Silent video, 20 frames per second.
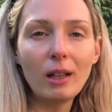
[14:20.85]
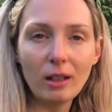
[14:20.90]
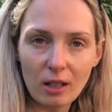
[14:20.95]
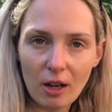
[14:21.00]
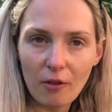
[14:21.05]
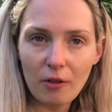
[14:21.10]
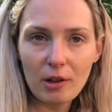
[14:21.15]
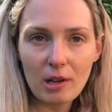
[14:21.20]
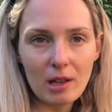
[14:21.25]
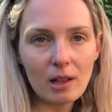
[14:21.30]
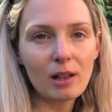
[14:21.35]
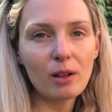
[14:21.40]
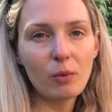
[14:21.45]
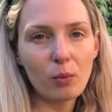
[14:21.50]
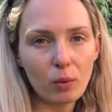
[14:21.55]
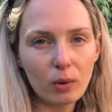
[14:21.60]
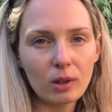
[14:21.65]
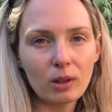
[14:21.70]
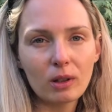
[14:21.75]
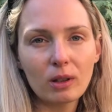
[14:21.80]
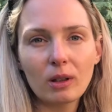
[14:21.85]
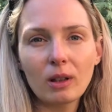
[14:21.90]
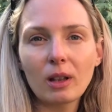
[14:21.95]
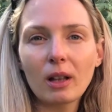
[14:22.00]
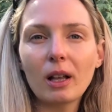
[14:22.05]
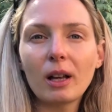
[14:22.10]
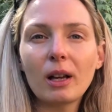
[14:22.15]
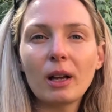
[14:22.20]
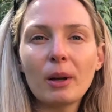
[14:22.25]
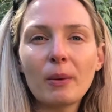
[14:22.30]
Definitely will
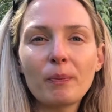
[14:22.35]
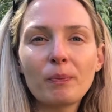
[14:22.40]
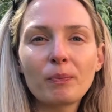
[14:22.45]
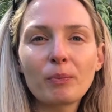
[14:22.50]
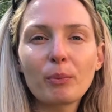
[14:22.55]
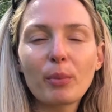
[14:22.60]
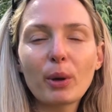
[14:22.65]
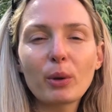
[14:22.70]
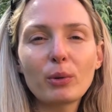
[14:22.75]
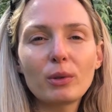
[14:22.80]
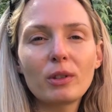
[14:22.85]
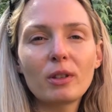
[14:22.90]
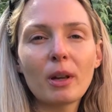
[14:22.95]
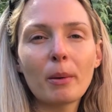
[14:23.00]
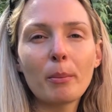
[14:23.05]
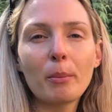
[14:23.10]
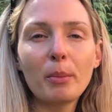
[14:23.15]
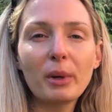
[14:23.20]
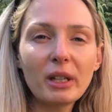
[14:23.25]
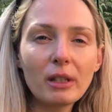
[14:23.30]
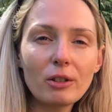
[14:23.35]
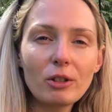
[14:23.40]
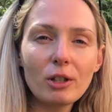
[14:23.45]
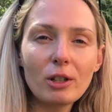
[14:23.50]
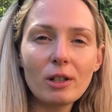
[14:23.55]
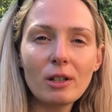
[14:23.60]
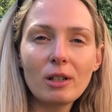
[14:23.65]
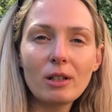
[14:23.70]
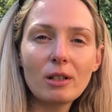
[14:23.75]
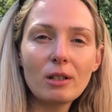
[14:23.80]
post some
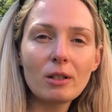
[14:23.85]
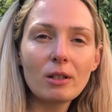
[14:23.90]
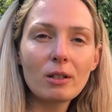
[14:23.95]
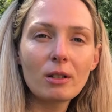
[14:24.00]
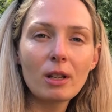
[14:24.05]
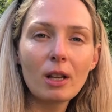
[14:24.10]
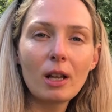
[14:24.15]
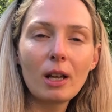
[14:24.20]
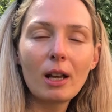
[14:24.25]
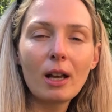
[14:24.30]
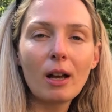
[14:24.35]
pictures